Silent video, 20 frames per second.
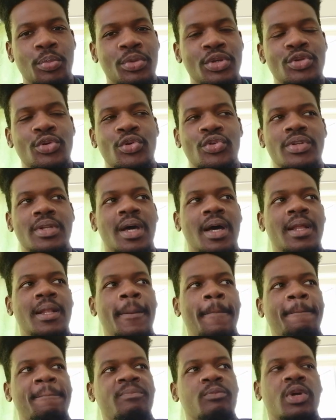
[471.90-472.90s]
don't be doing
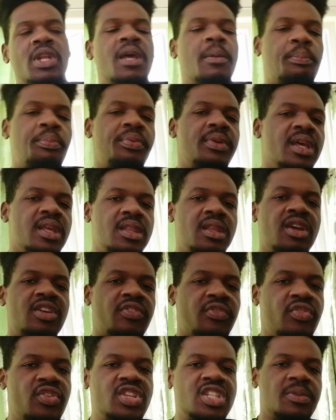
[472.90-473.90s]
that but then play
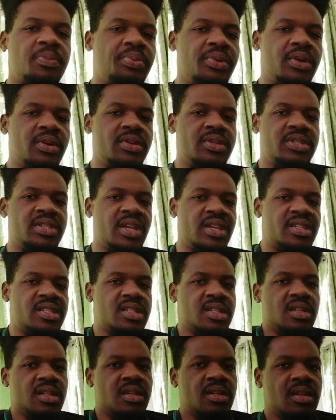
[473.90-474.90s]
their fringe players
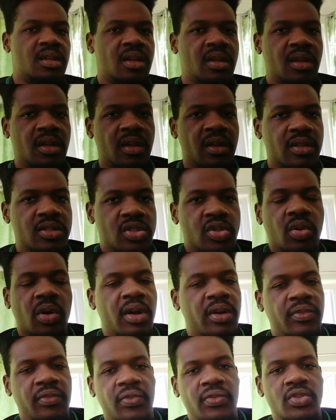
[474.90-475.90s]
yesterday
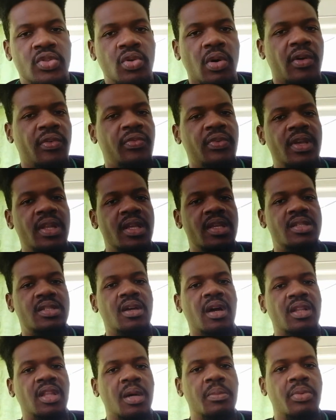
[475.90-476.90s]
Joan Joe
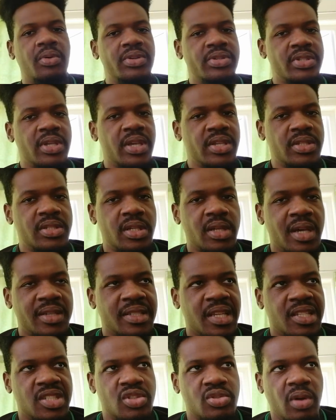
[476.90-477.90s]
Felix got a boss yesterday
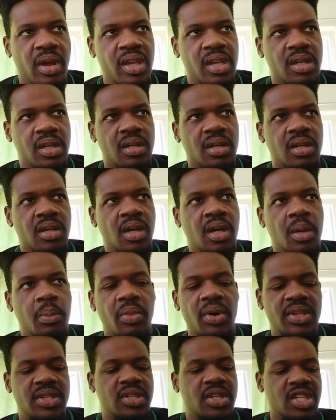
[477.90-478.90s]
as a striker
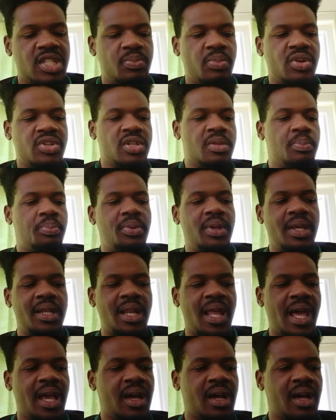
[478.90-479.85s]
but you see this virgin playing